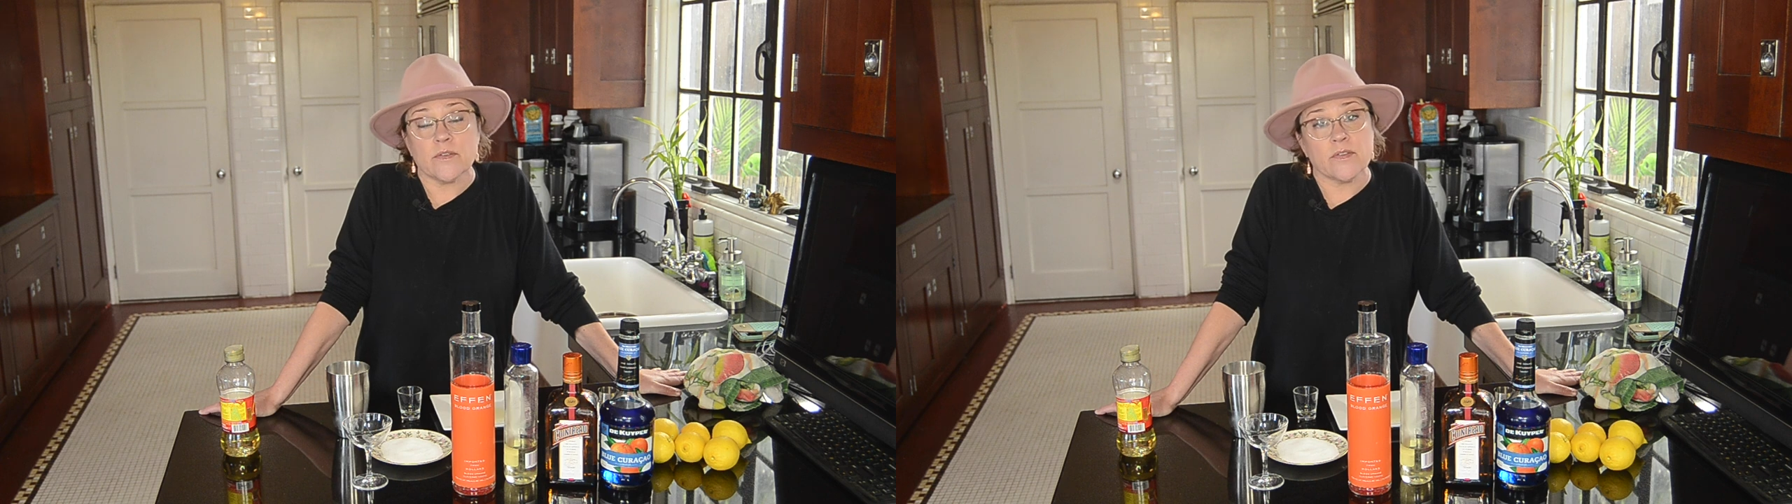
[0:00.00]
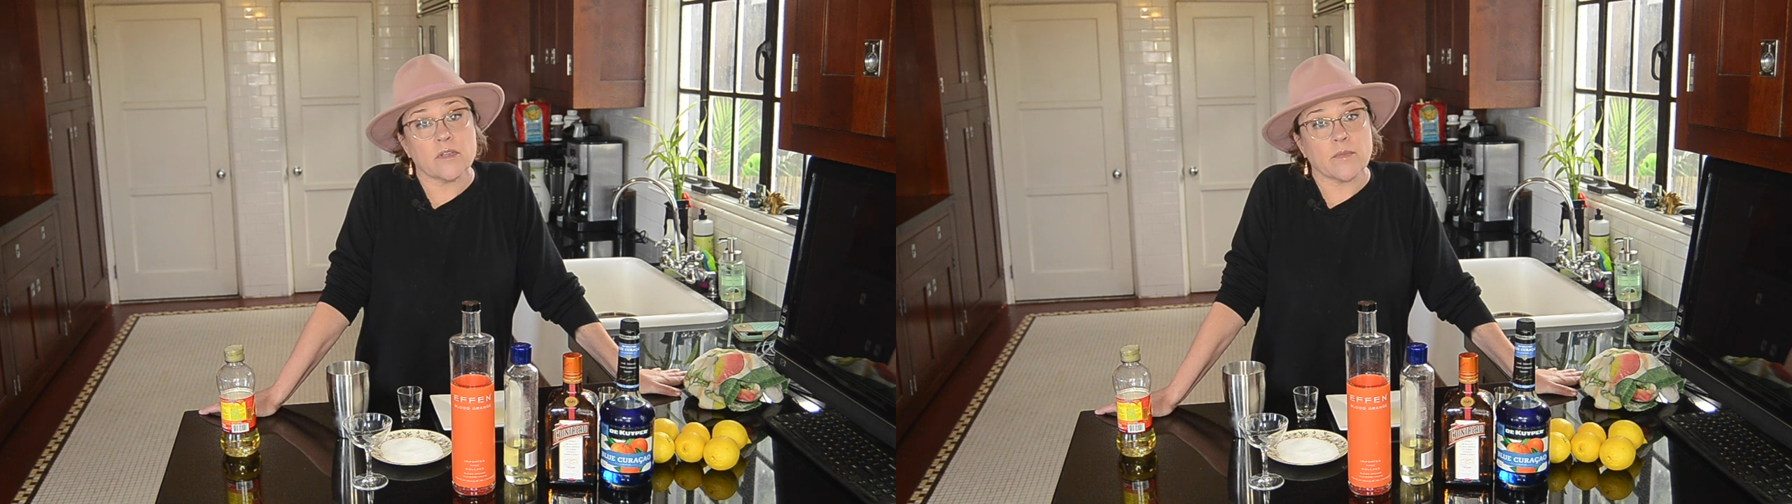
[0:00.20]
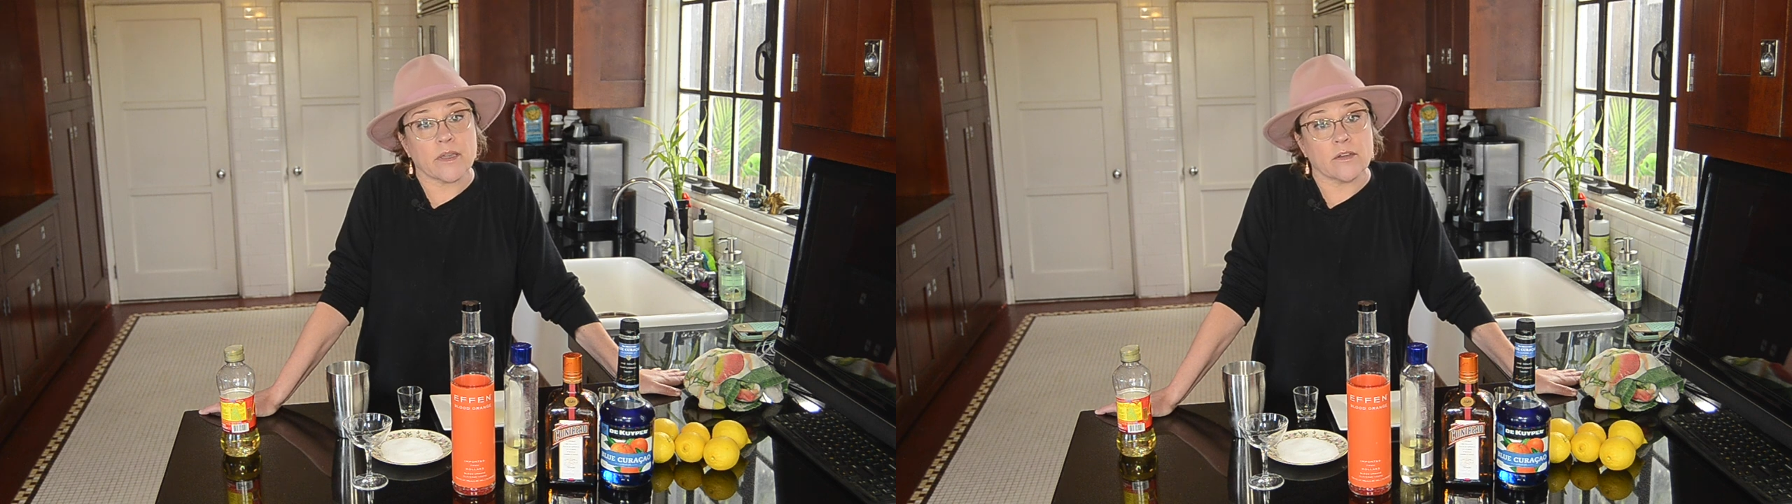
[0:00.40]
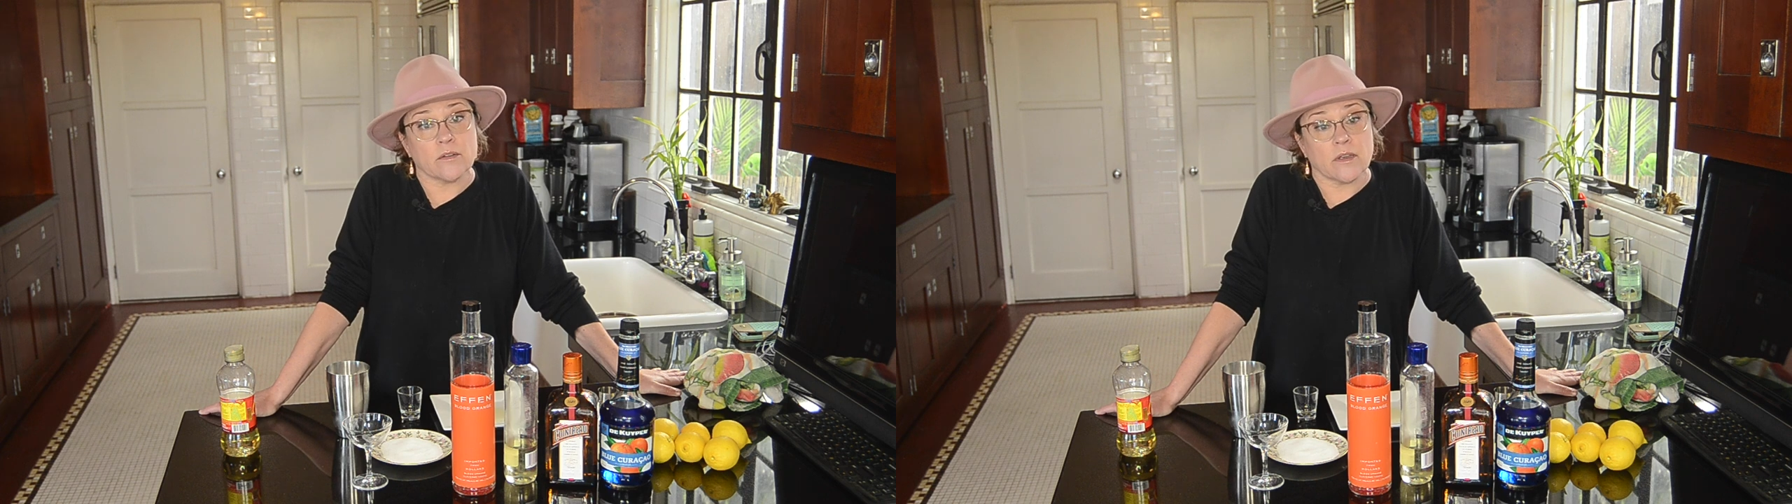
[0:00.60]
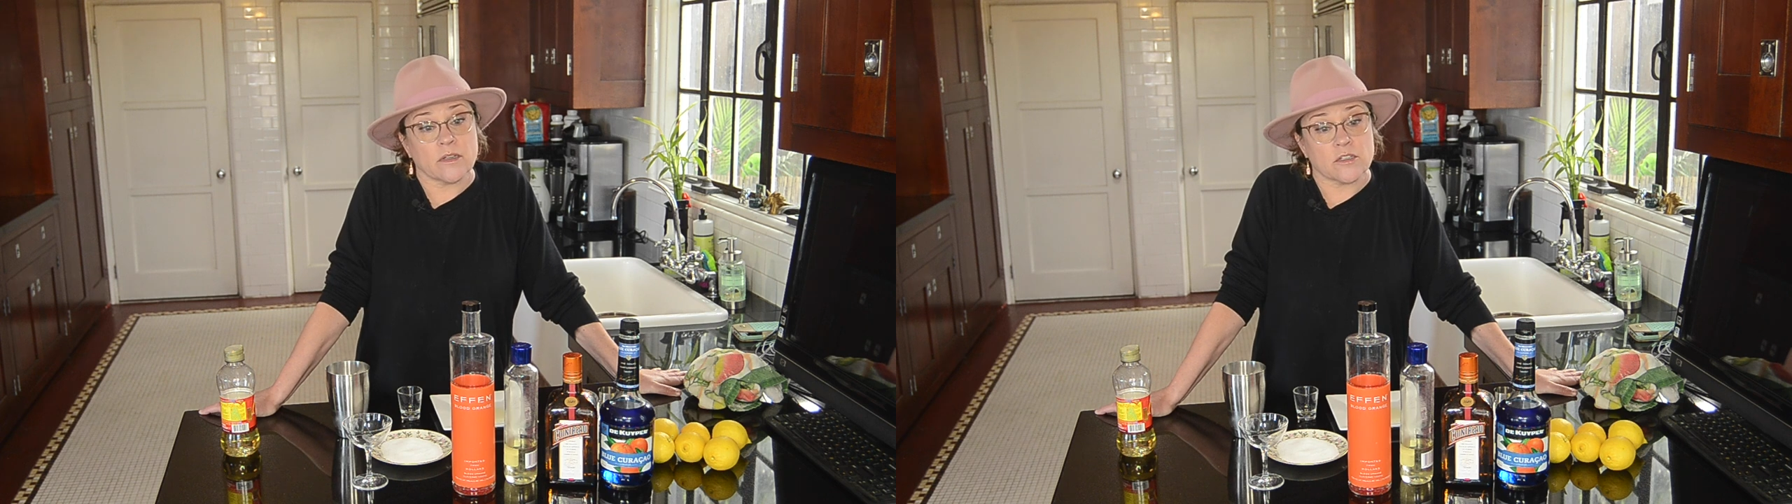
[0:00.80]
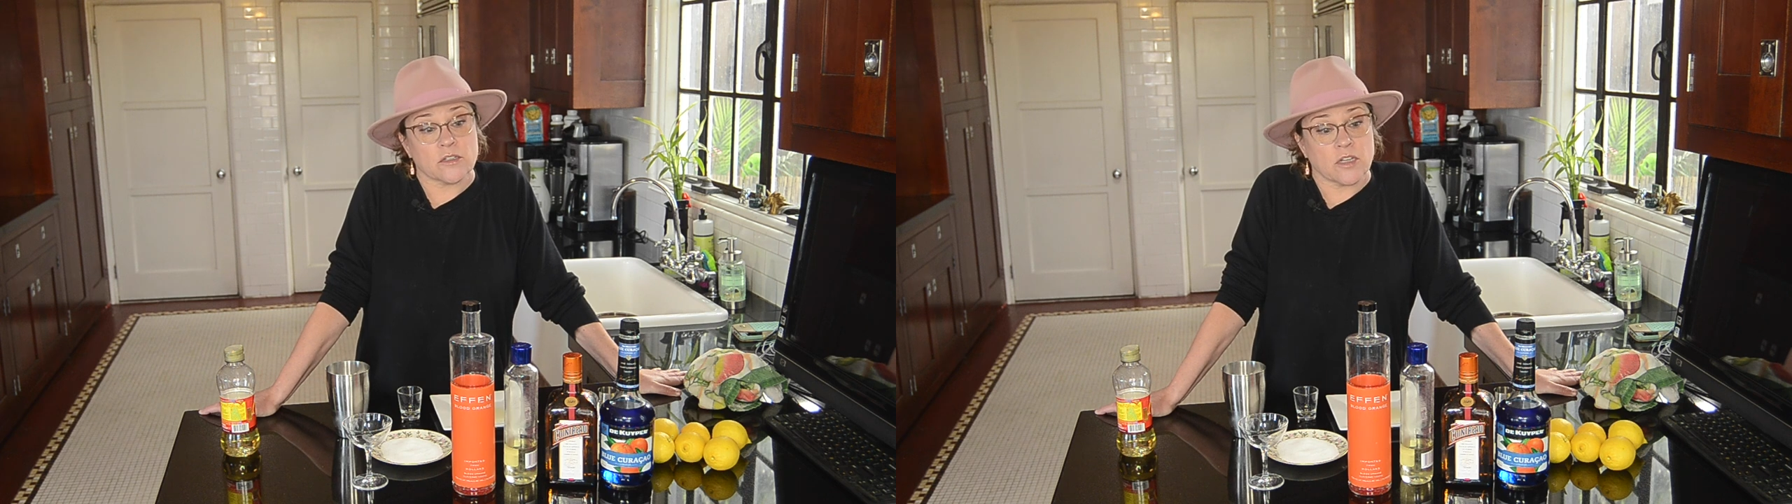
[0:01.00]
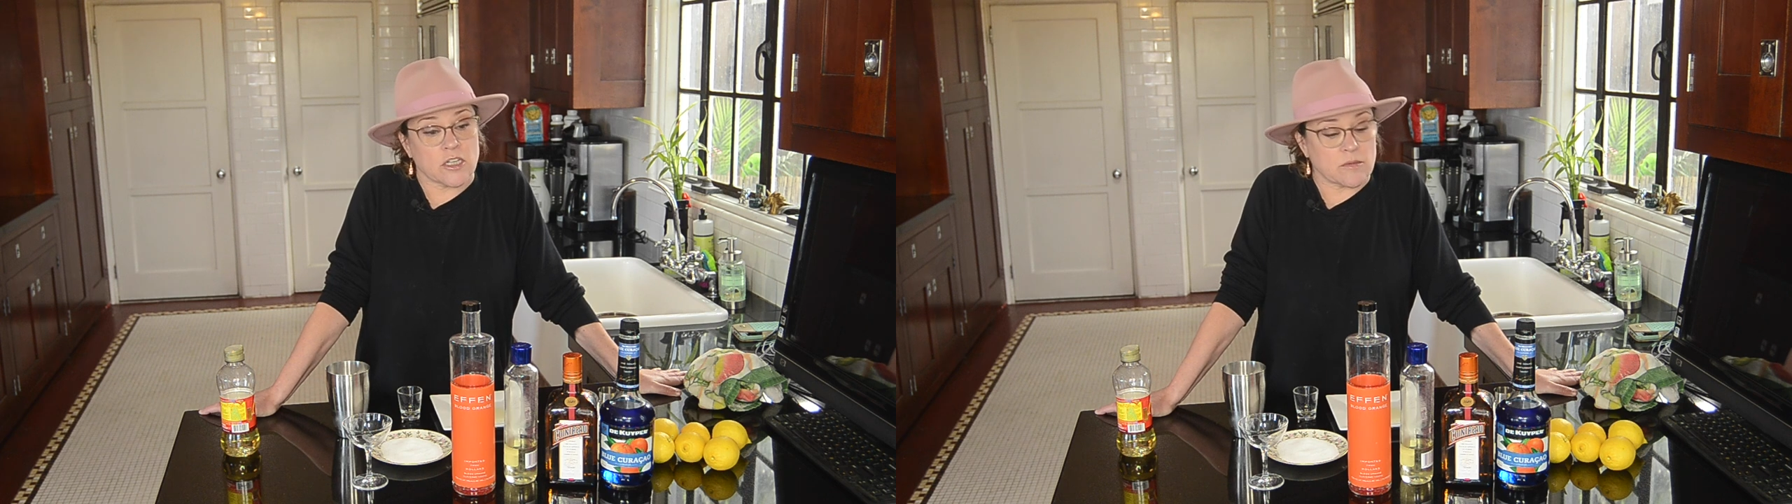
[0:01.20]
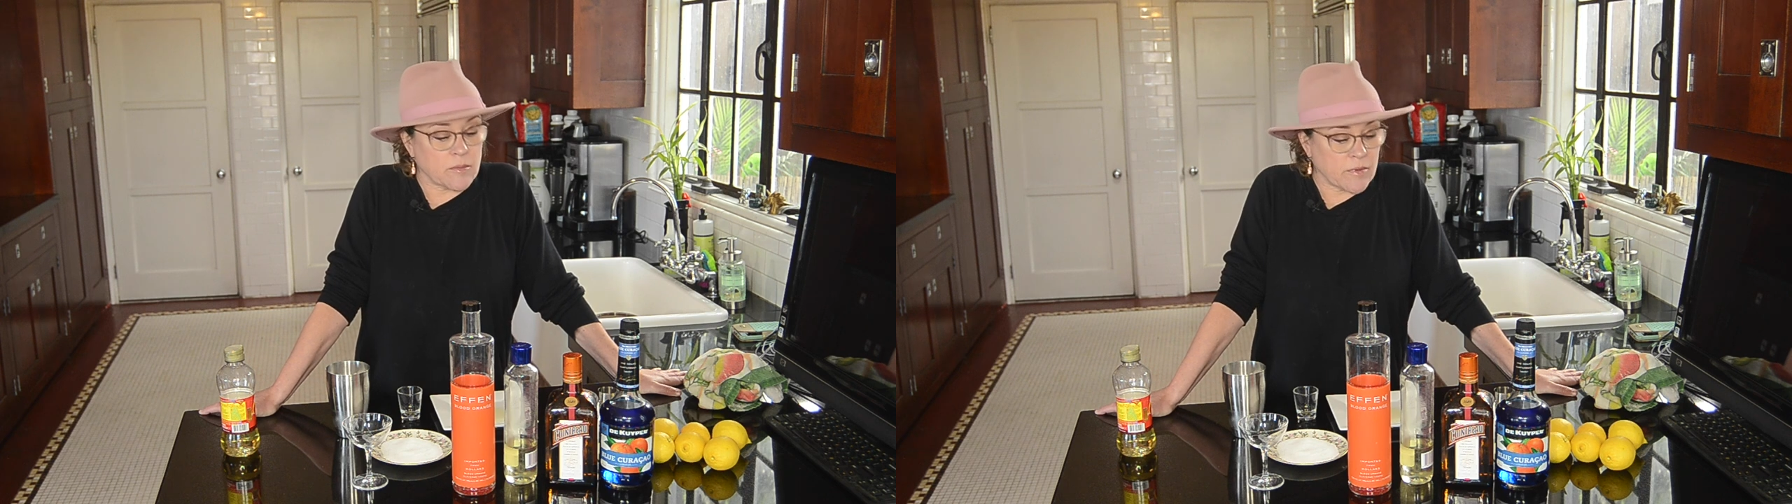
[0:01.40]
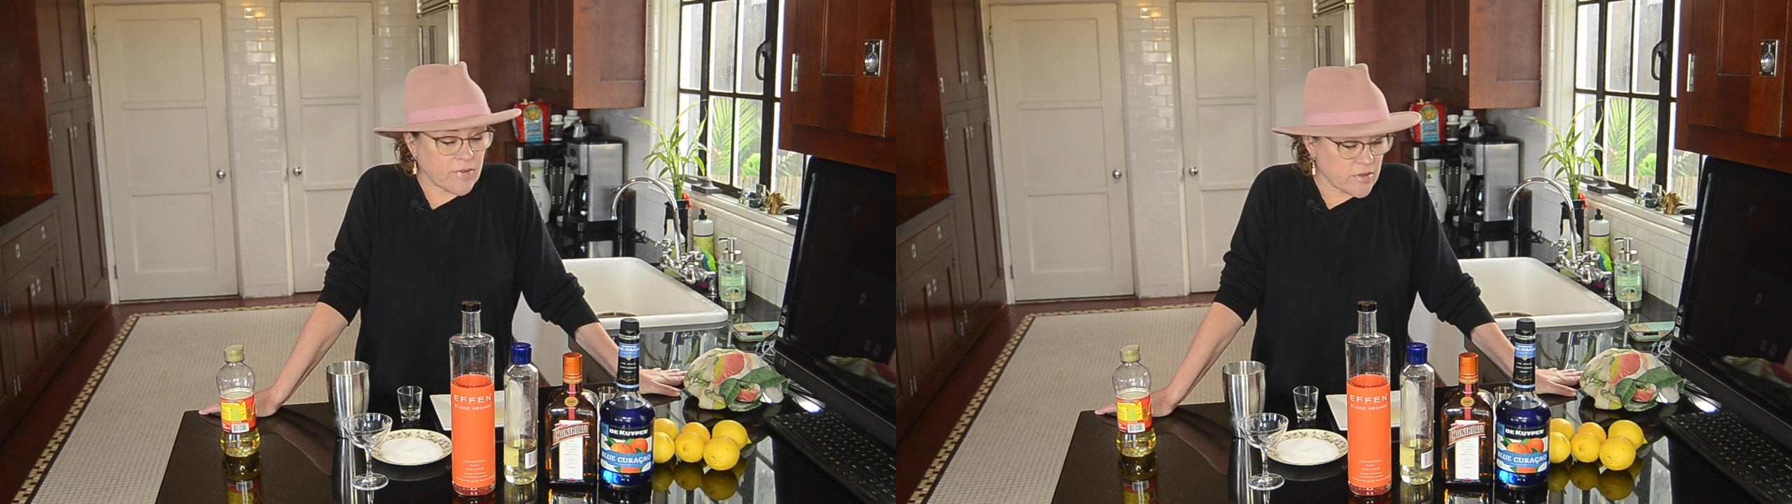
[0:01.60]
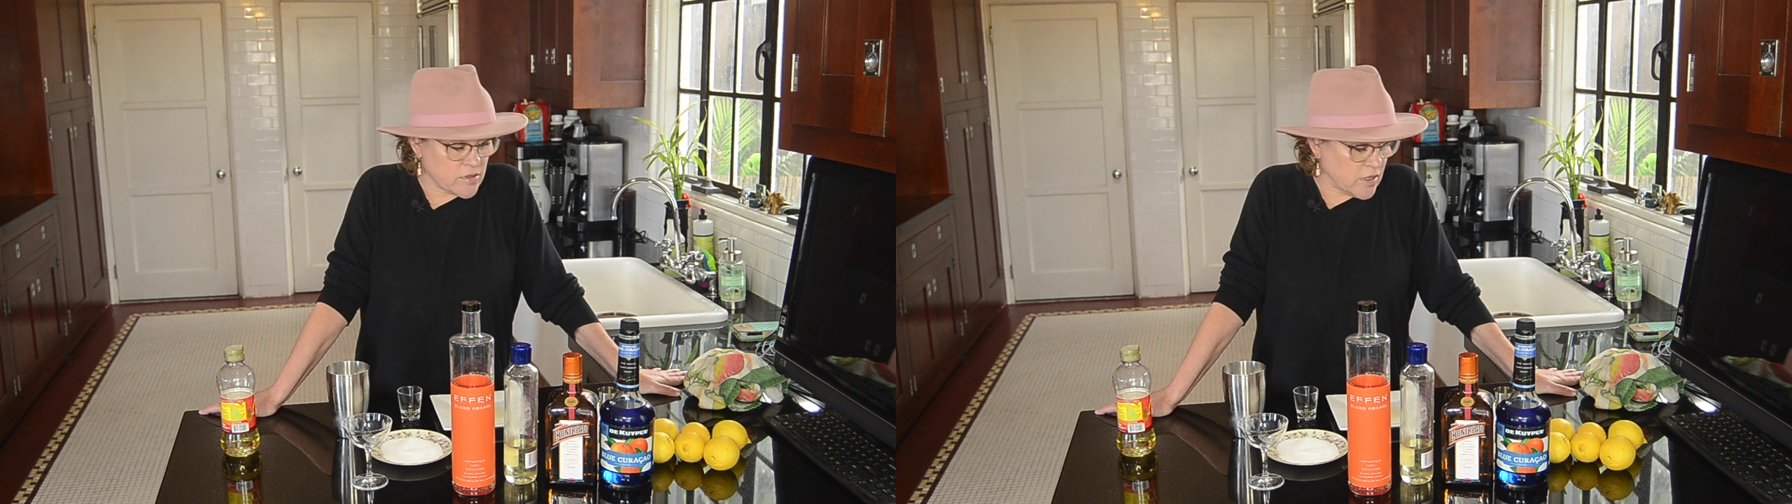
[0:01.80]
I live in them. I, I change them up
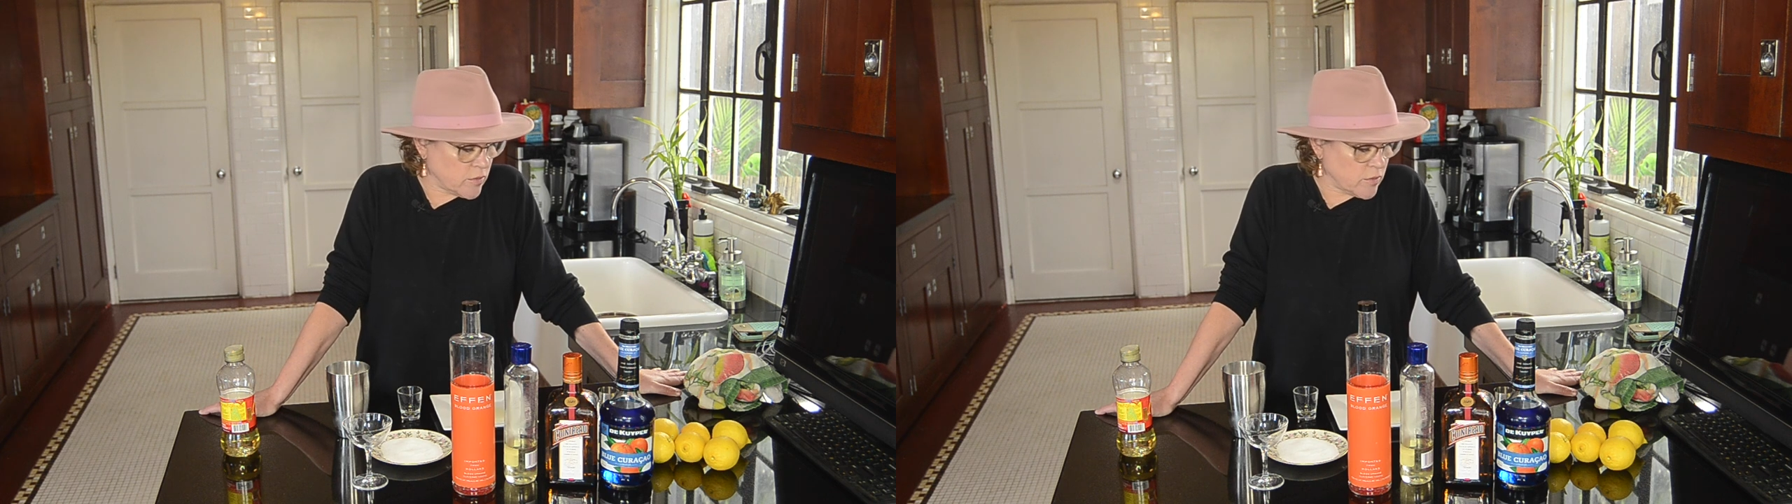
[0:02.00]
every other